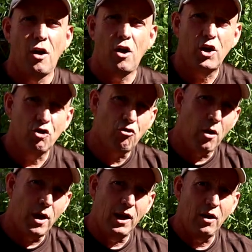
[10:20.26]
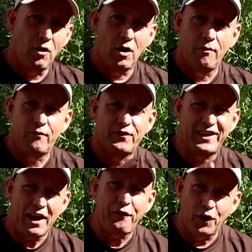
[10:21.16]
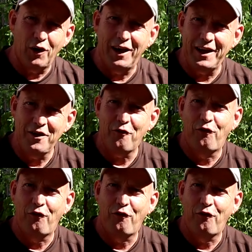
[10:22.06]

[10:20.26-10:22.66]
I can grow um, definitely